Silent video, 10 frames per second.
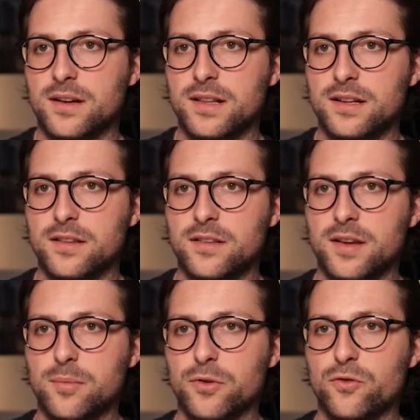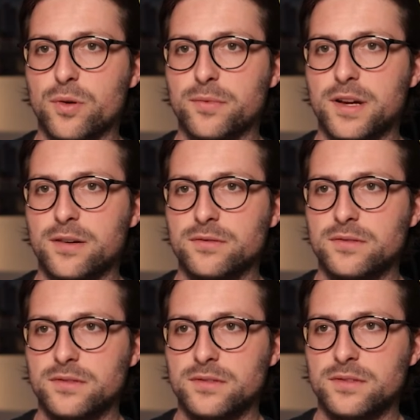Click the table drop down
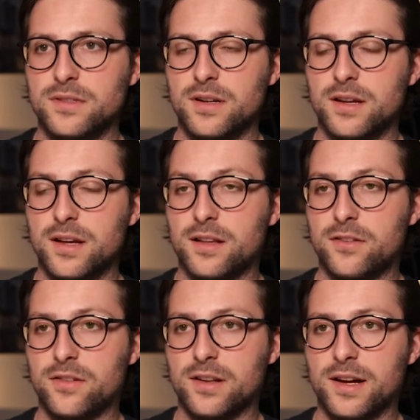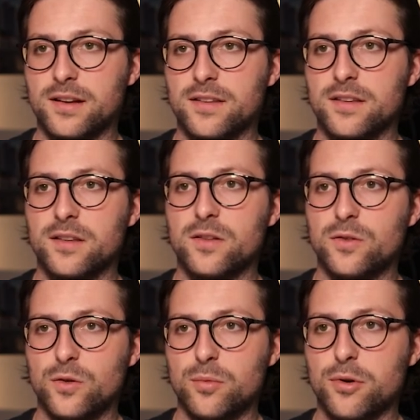and select
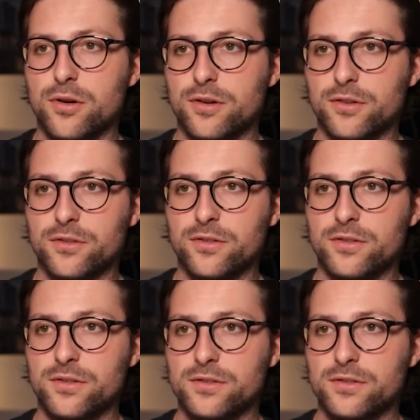no borders.